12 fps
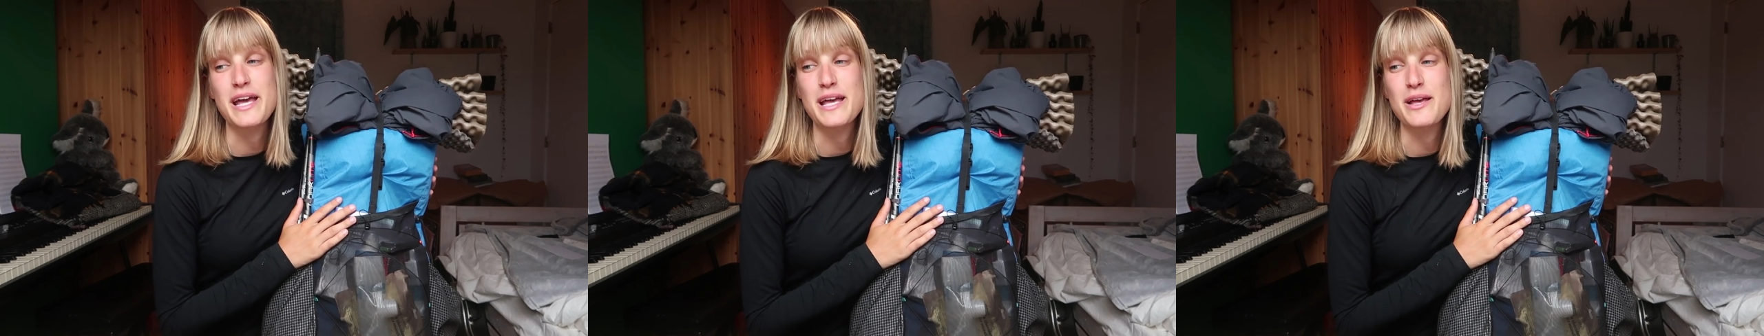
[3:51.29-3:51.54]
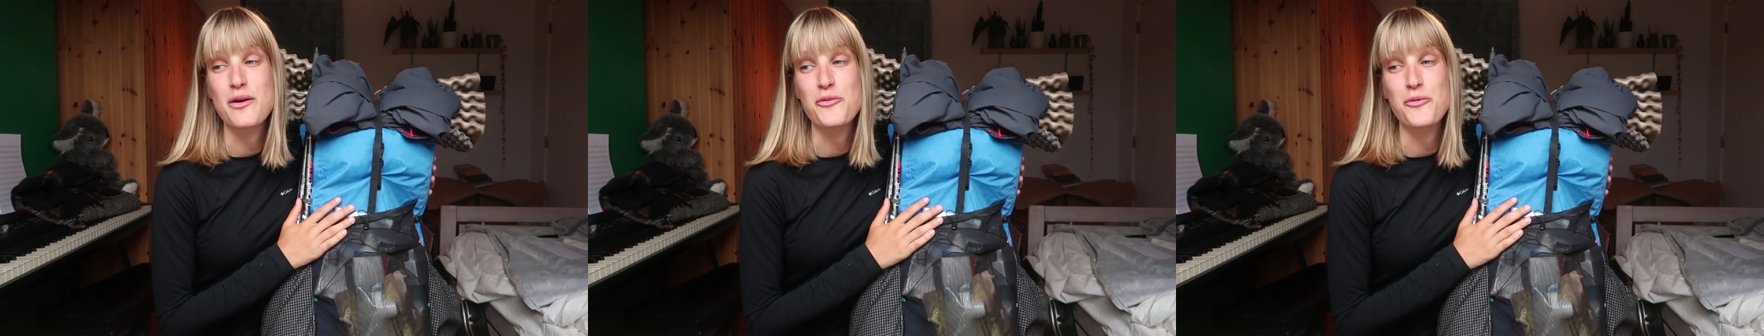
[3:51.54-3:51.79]

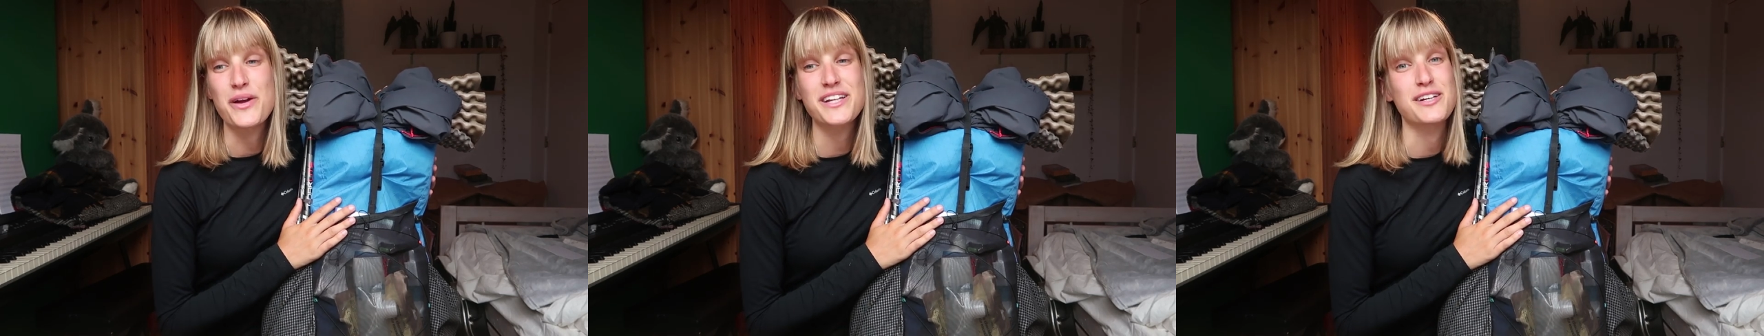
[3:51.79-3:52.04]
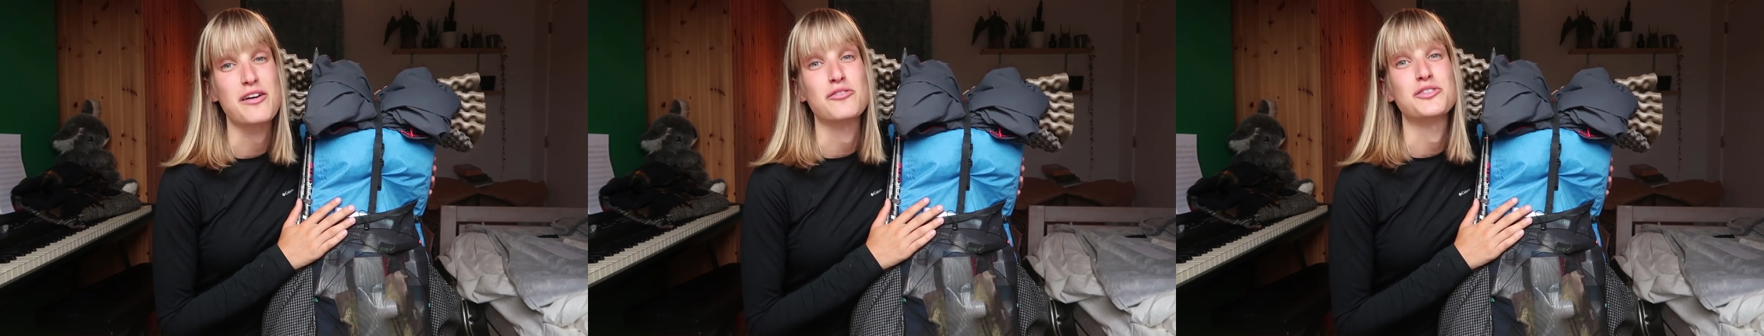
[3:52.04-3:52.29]
a
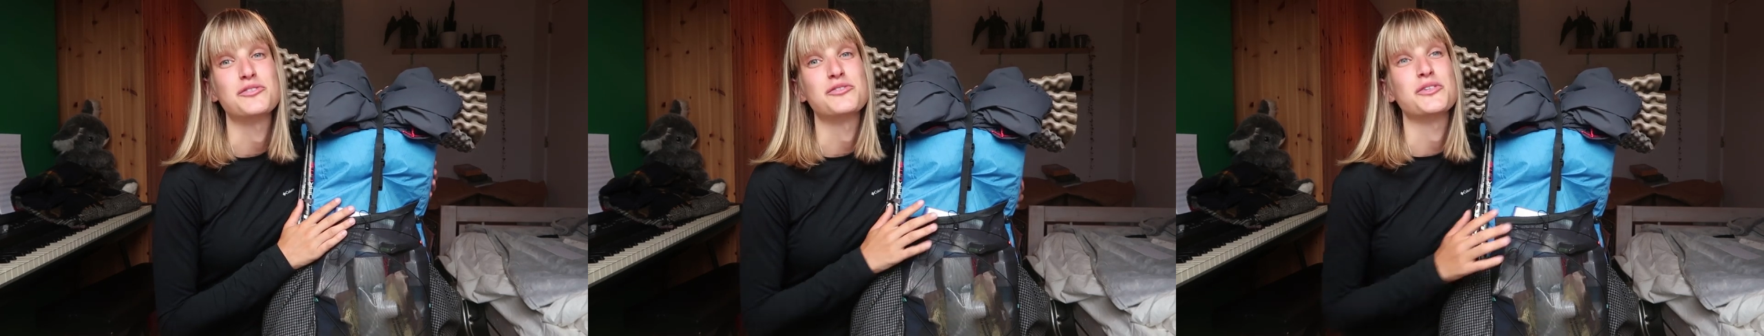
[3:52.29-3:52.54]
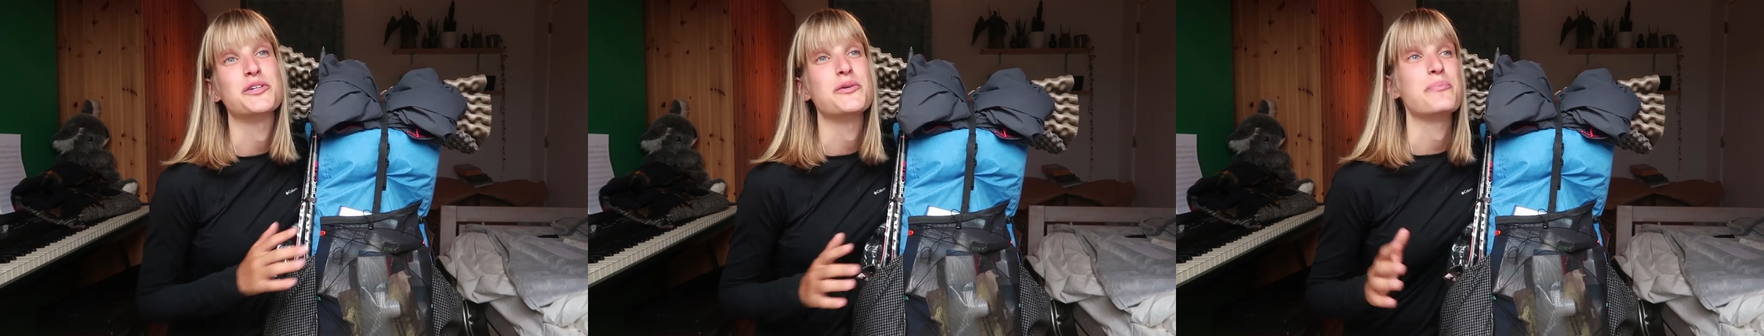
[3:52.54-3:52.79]
rain cover
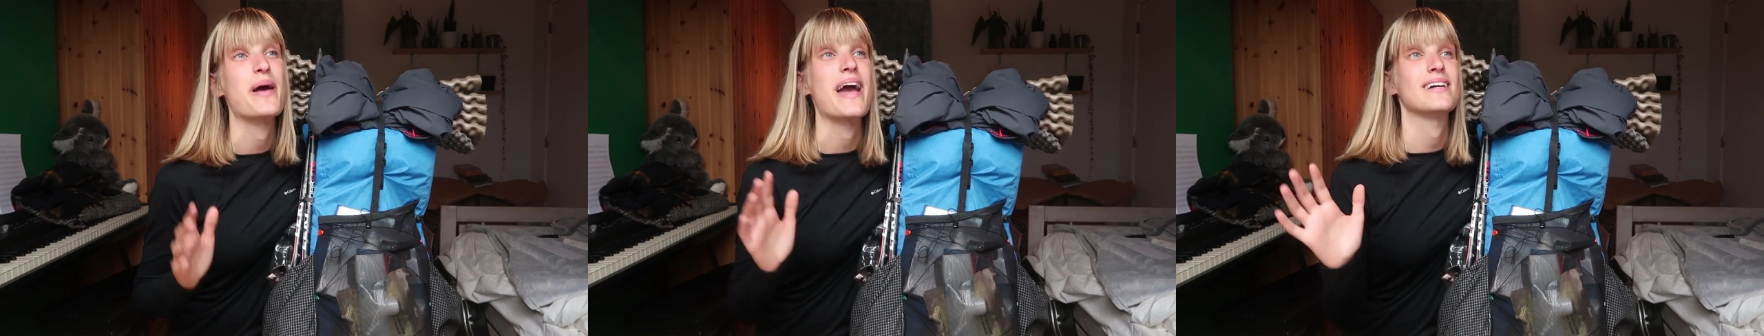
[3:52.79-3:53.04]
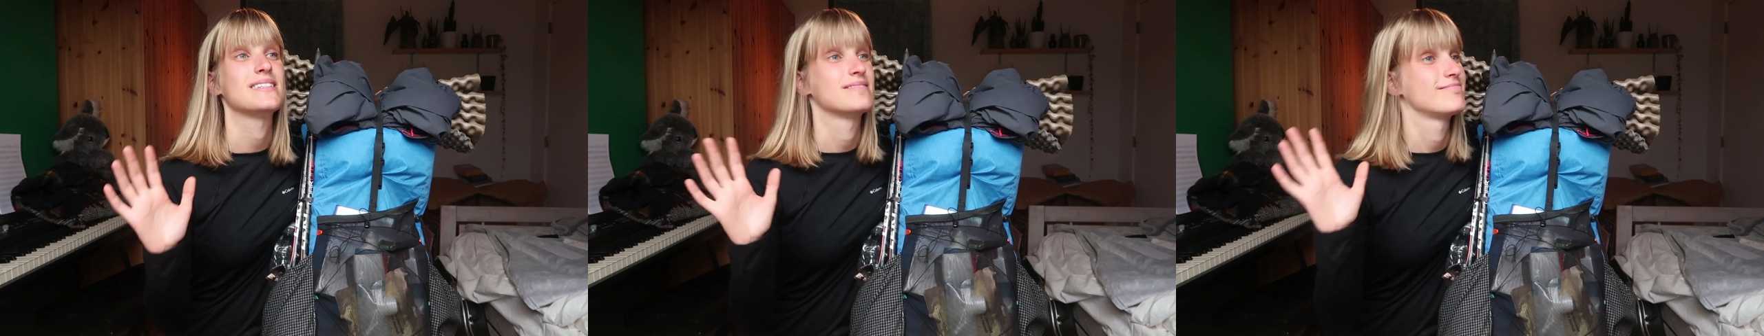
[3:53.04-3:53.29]
for your
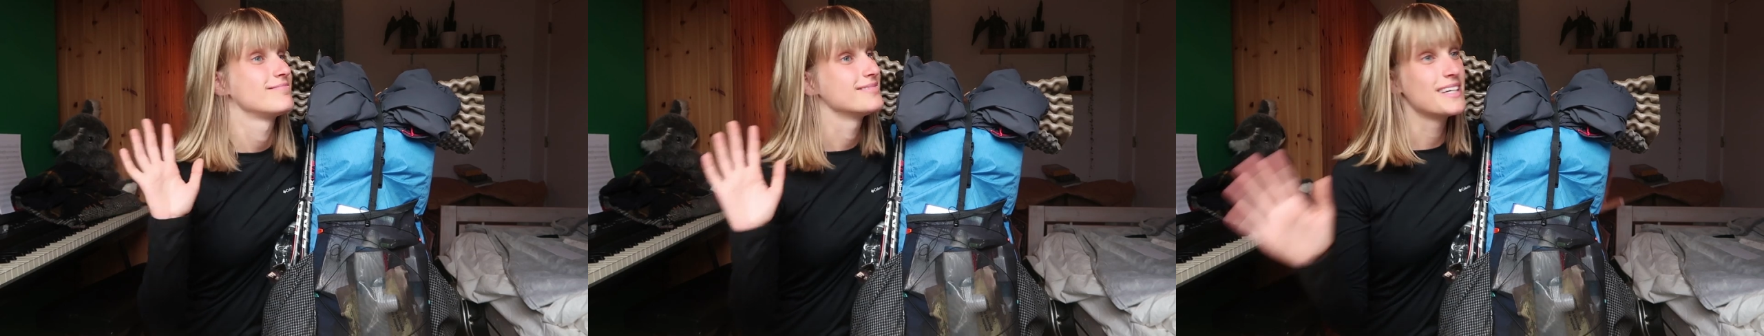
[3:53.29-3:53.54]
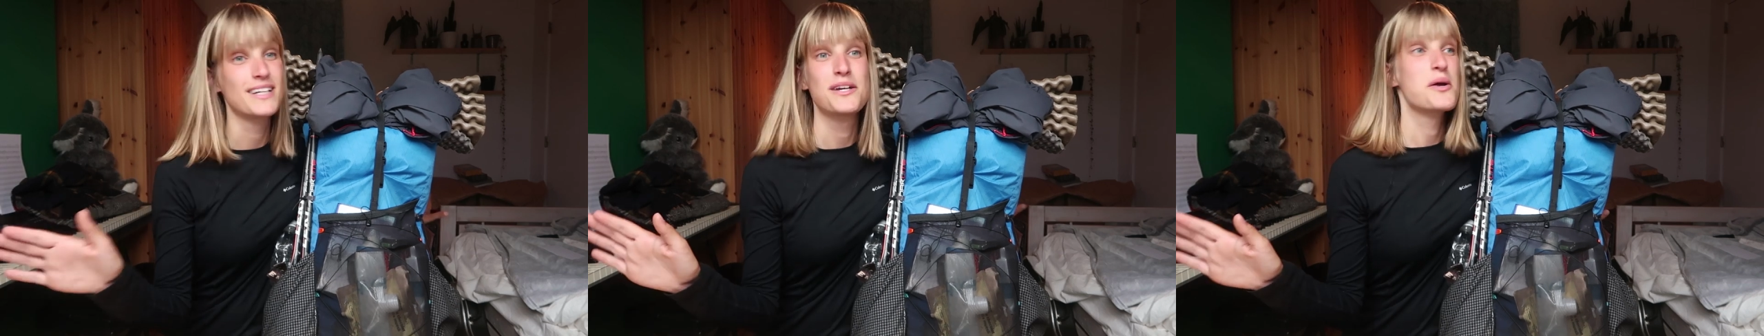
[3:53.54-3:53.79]
pack,
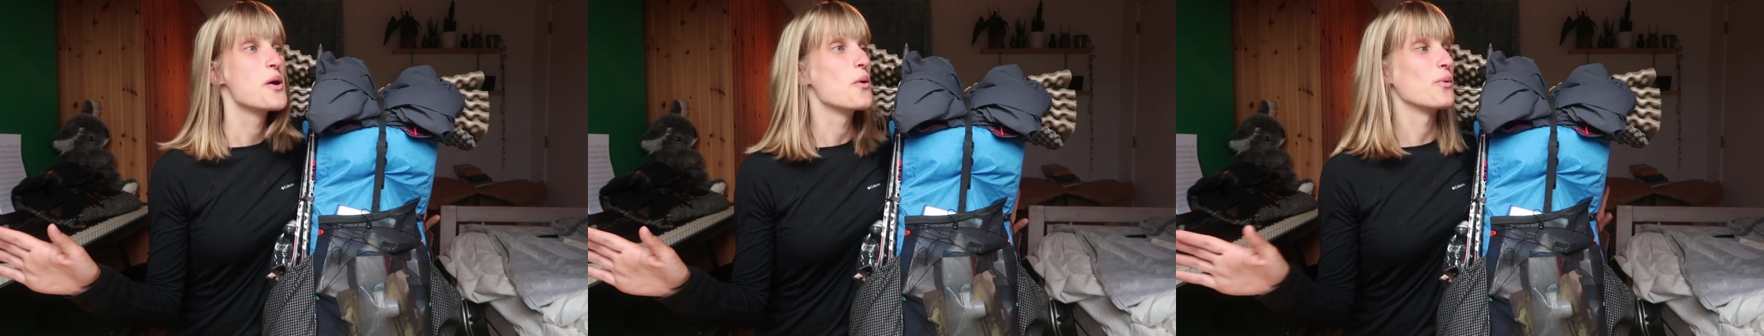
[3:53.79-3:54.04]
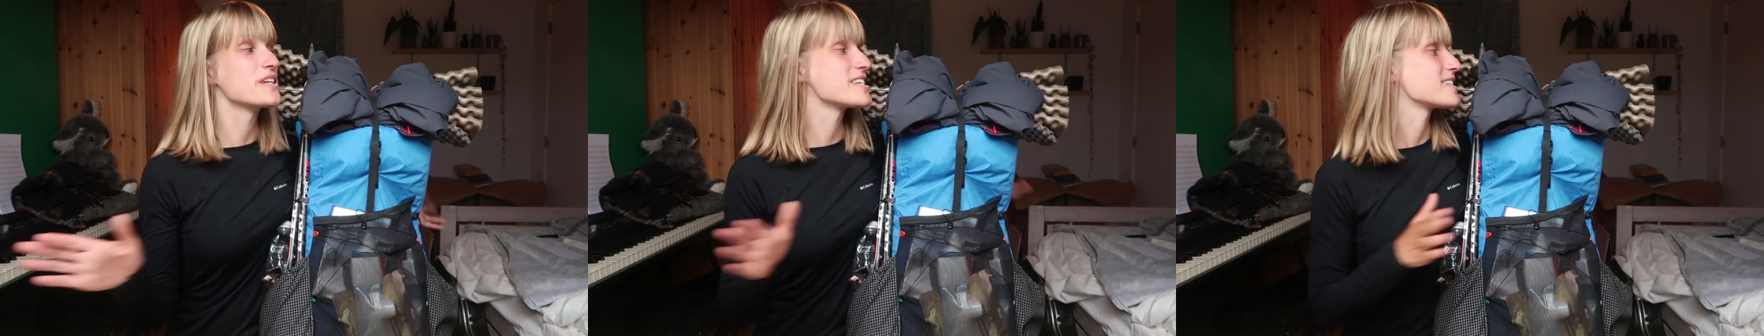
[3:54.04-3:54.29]

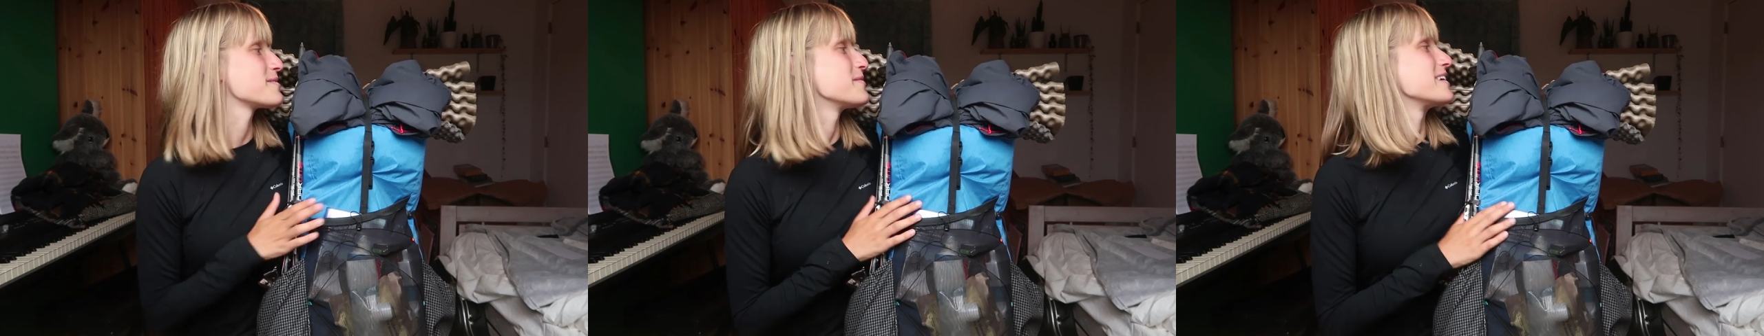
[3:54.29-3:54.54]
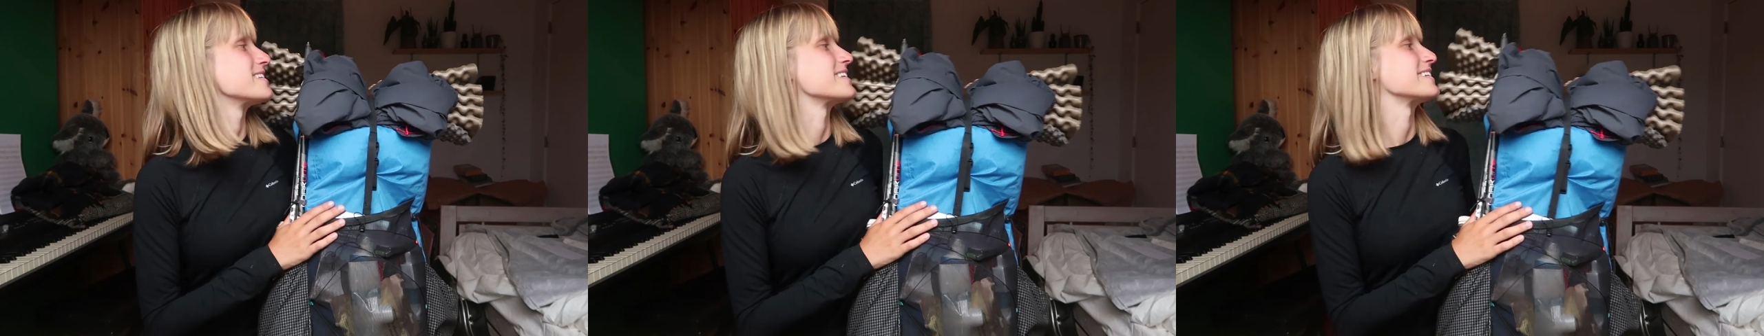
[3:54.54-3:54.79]
which is
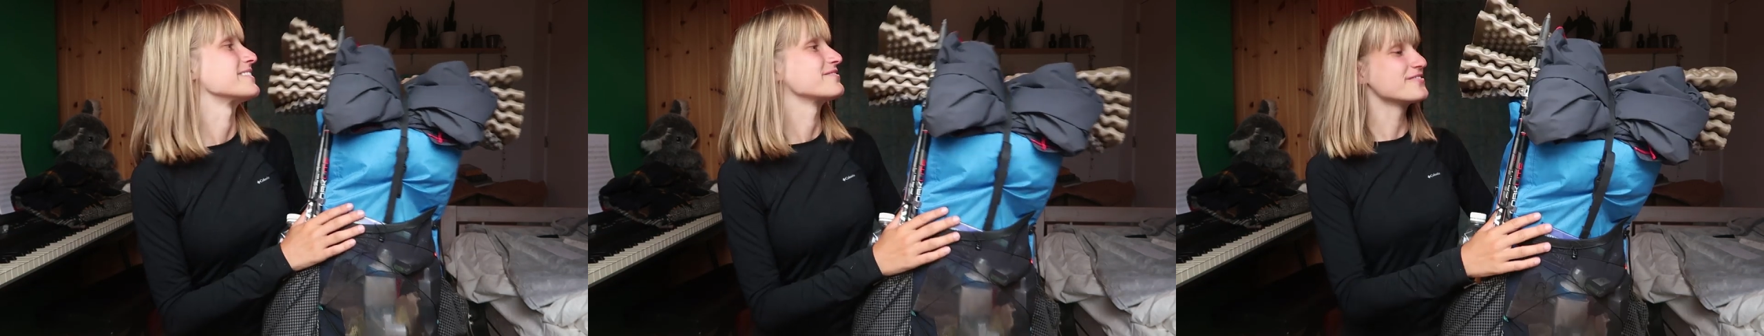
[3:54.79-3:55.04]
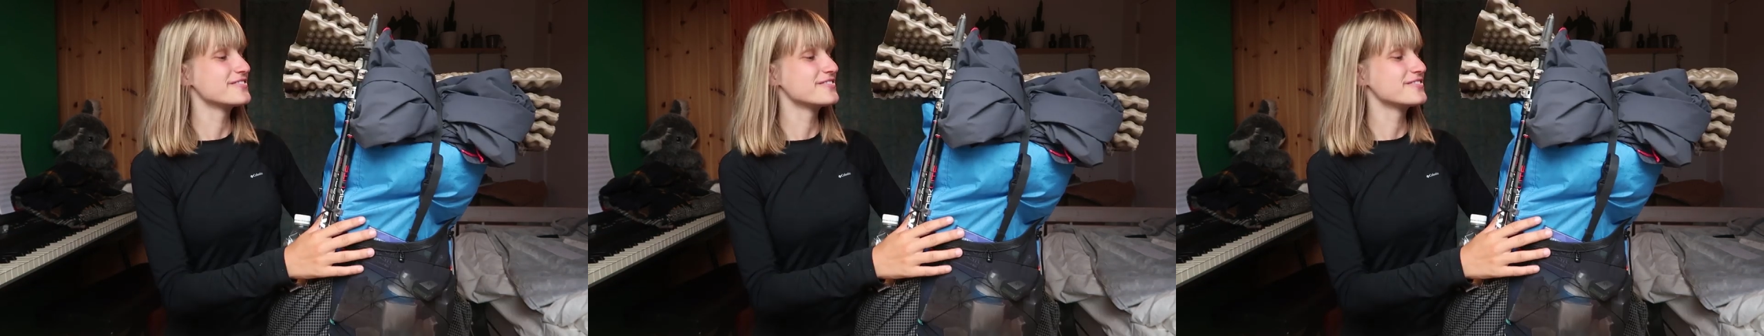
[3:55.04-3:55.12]
amazing.